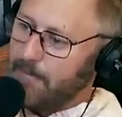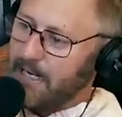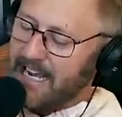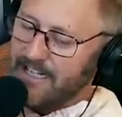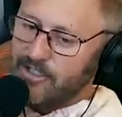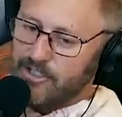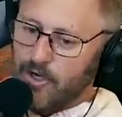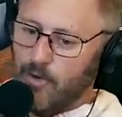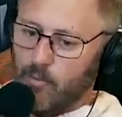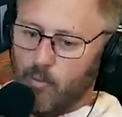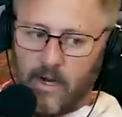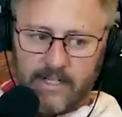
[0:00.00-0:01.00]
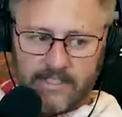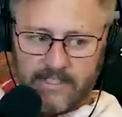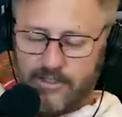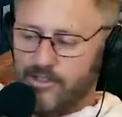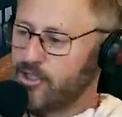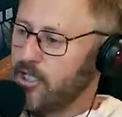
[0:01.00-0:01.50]
but I don't want
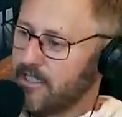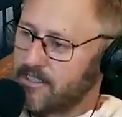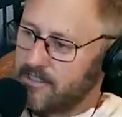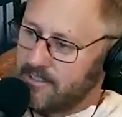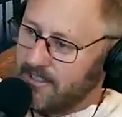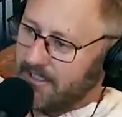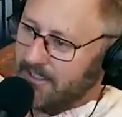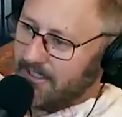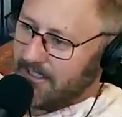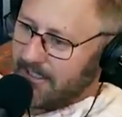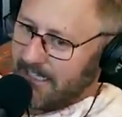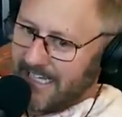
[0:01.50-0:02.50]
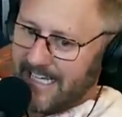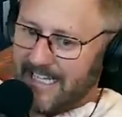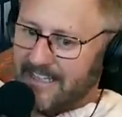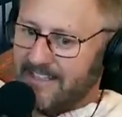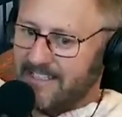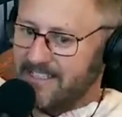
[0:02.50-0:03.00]
to just
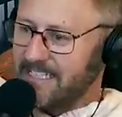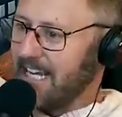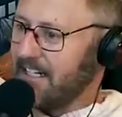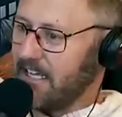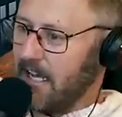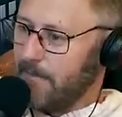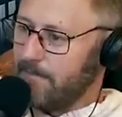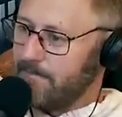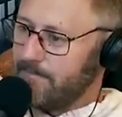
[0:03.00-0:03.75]
hit the stand-up